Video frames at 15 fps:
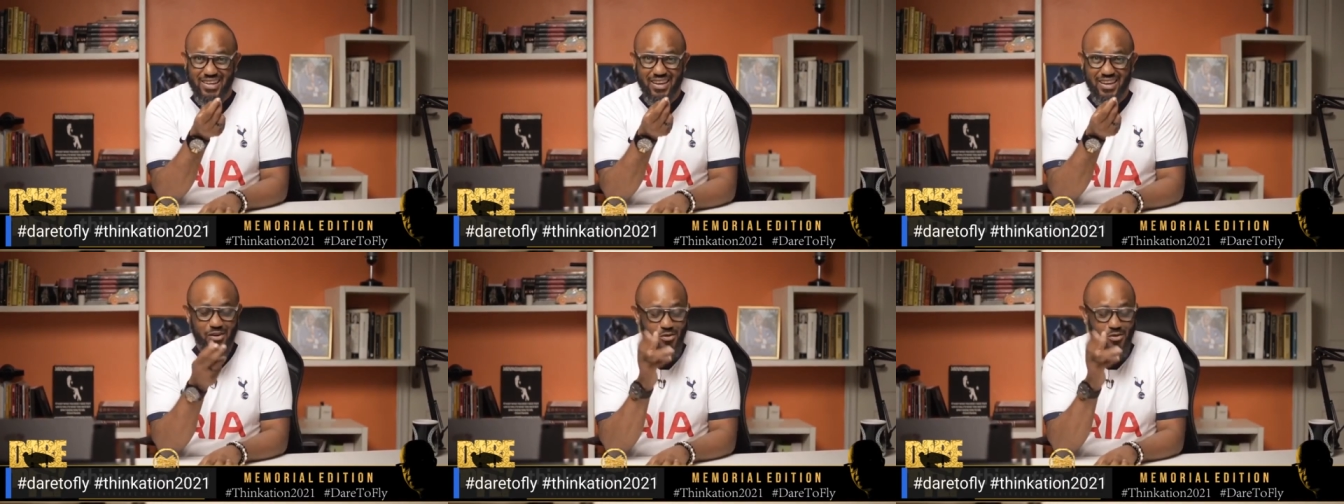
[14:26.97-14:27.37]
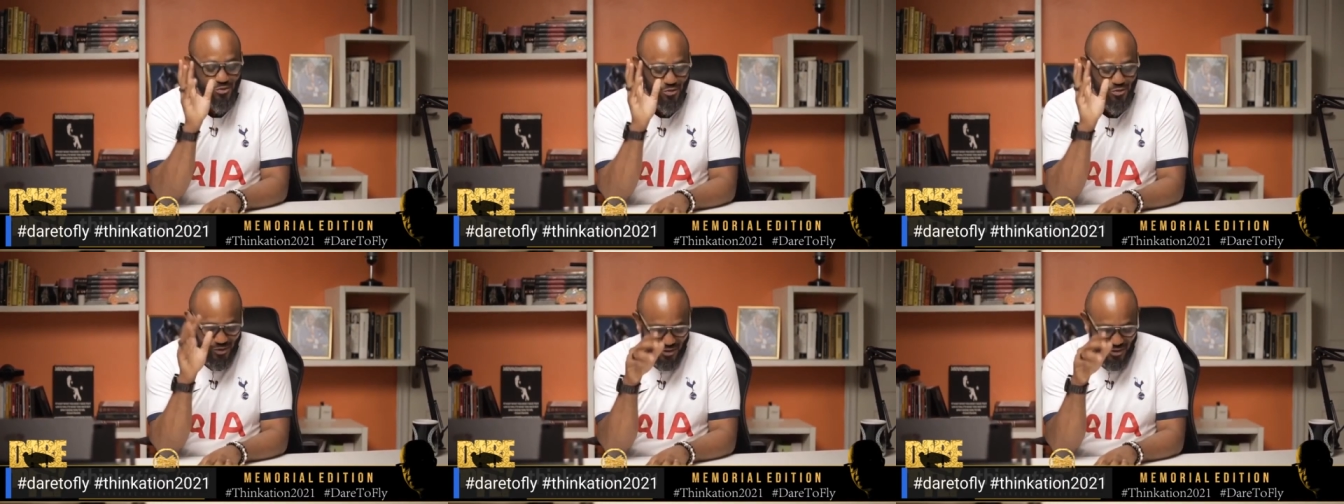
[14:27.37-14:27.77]
I don't know
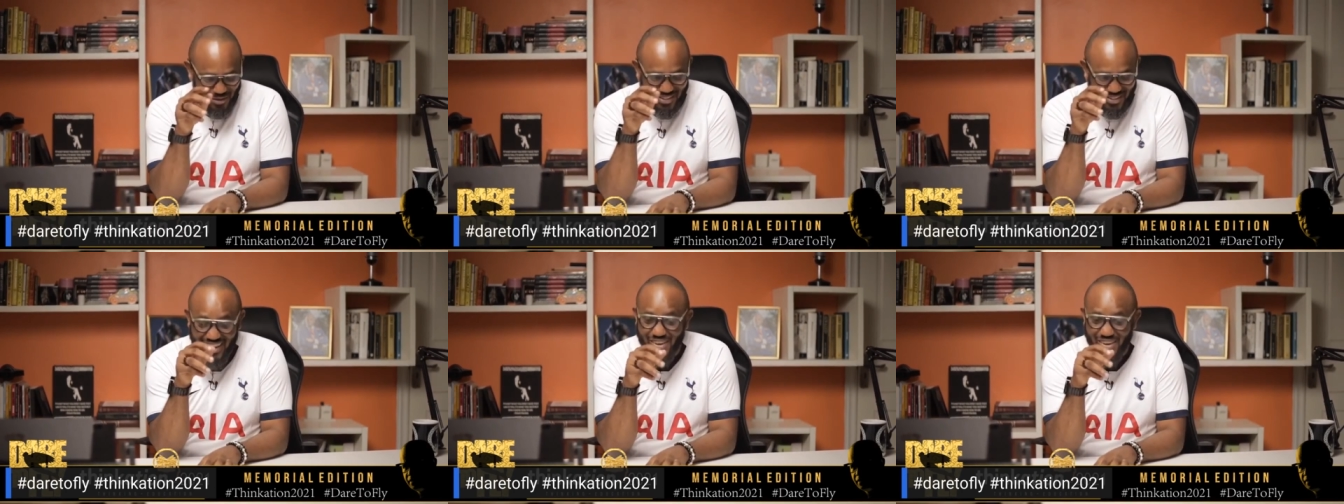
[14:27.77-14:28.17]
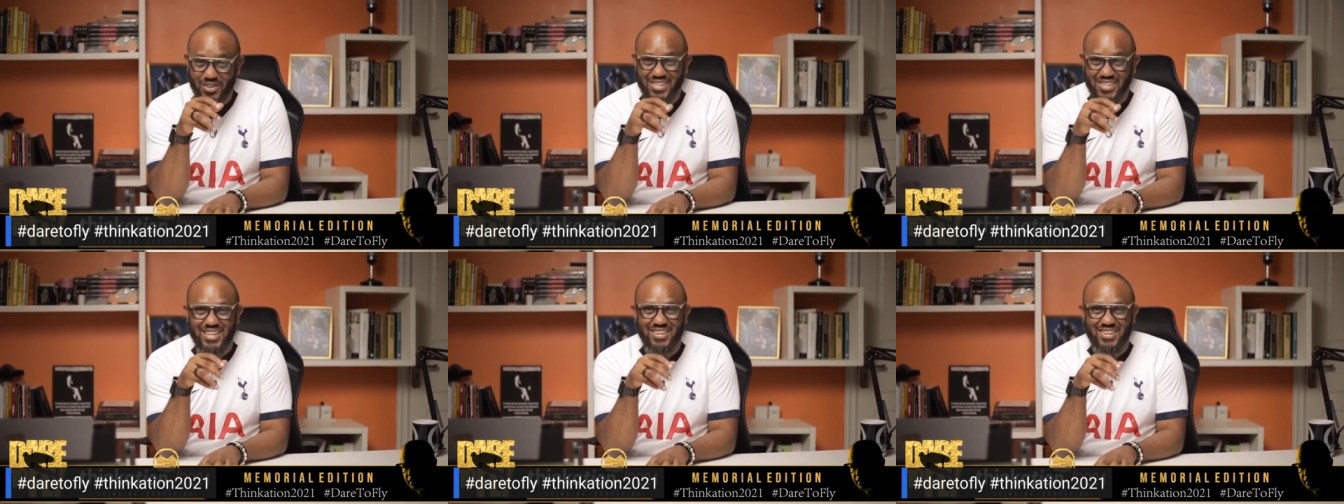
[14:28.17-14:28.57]
if you know what I'm saying. I know
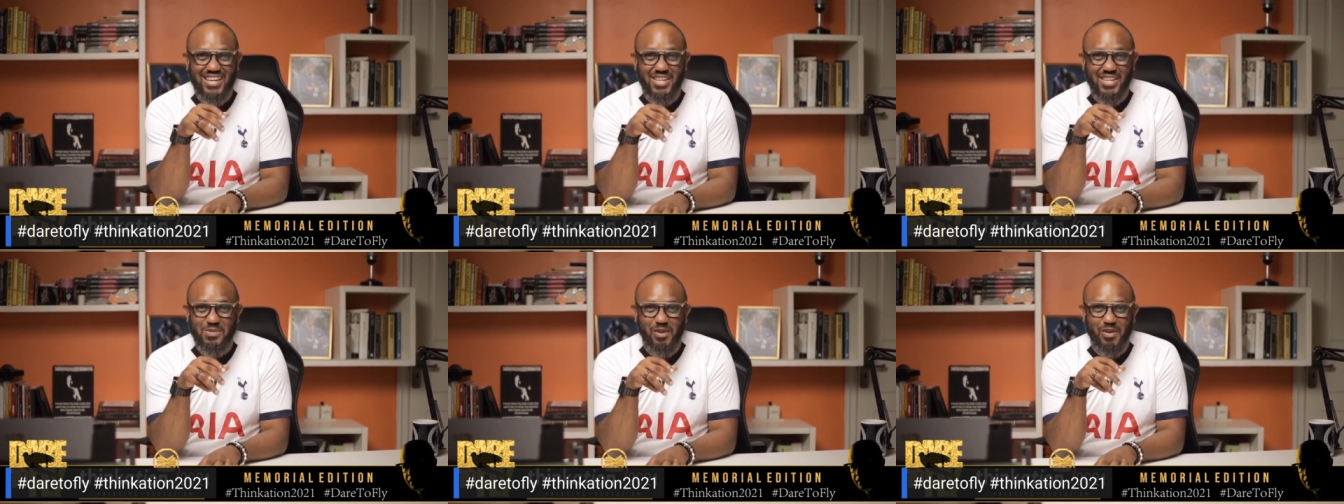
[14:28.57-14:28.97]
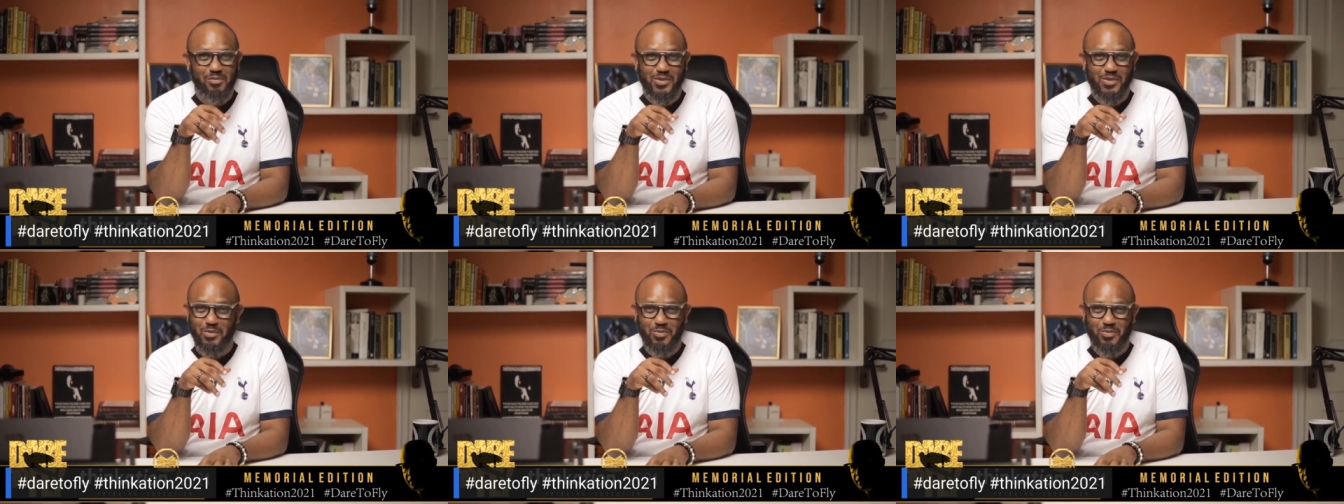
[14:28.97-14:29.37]
this sounds like a spire,
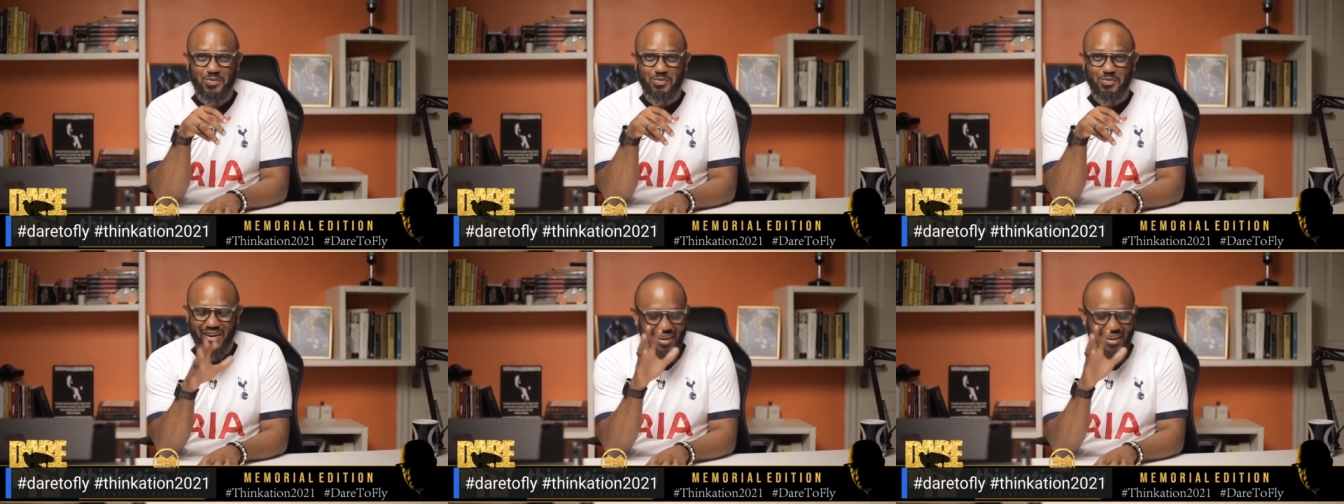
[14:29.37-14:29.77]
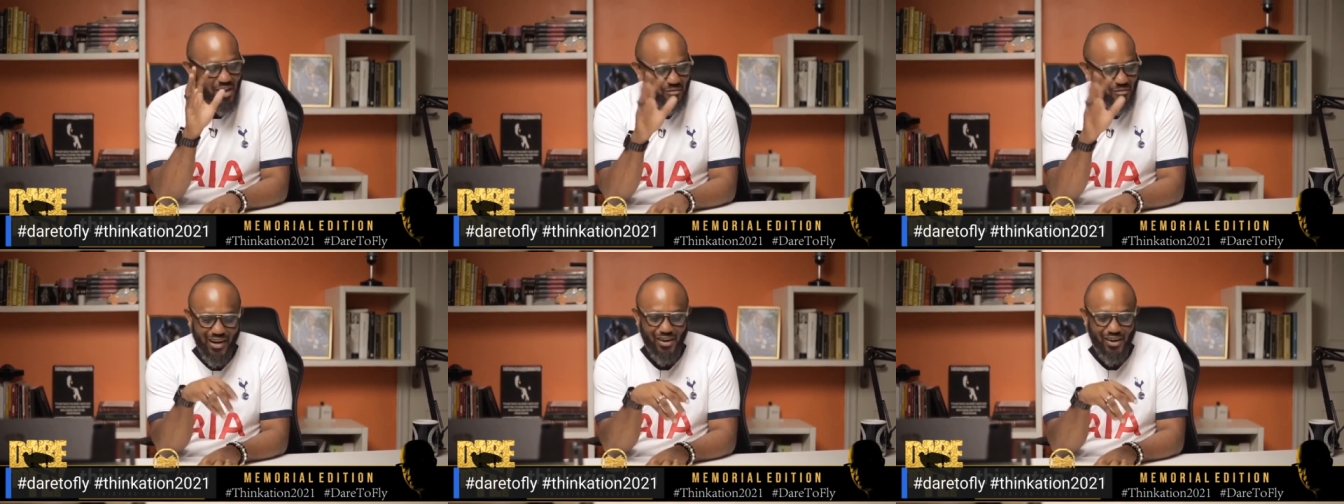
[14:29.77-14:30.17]
but spire,
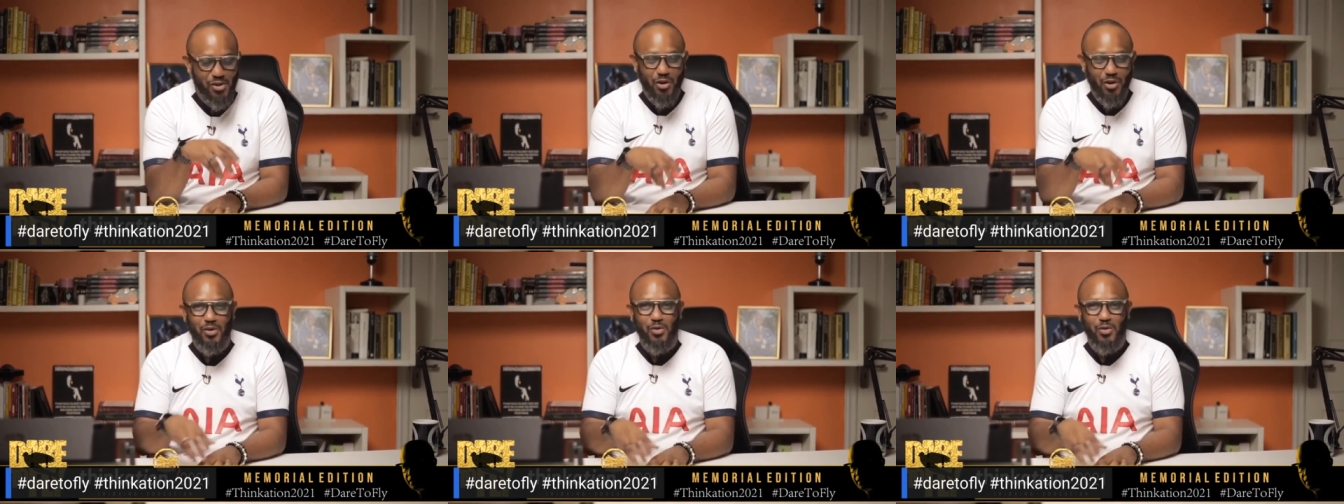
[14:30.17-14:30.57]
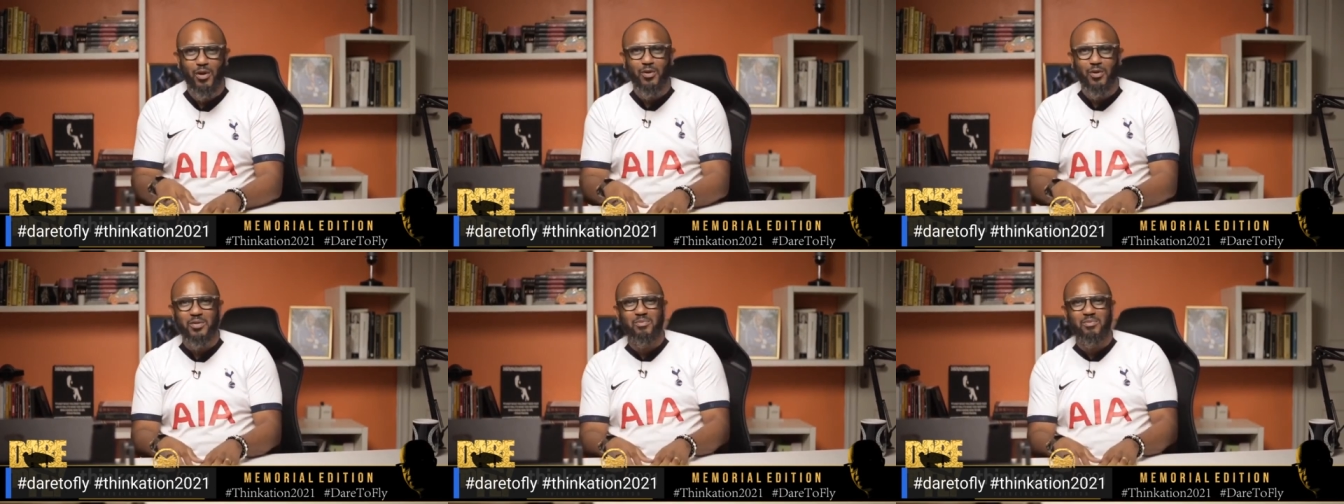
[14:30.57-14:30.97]
but I know you're going to
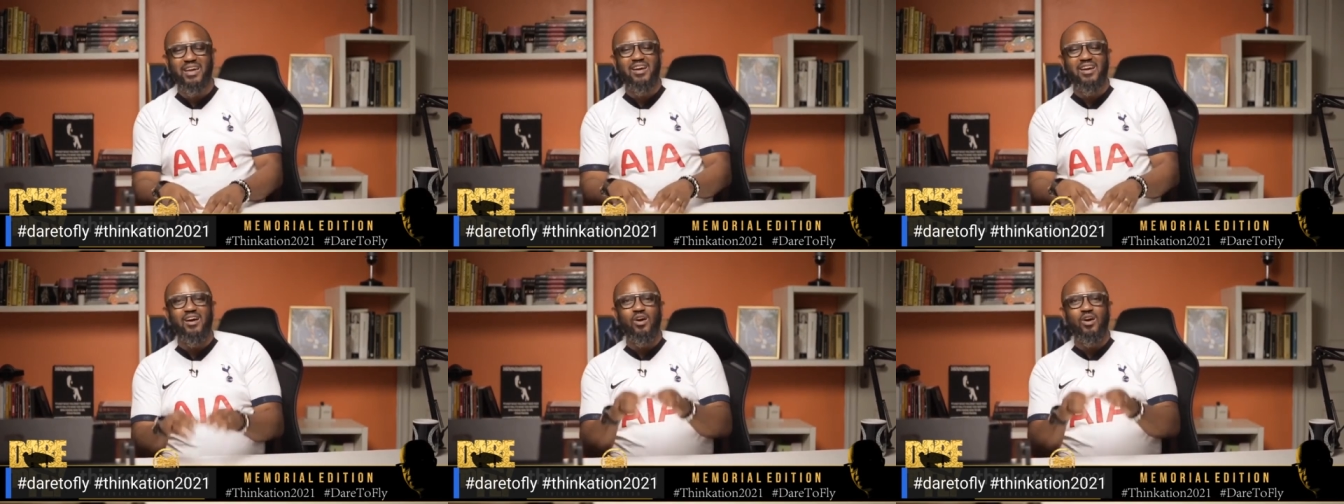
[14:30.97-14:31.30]
work with me.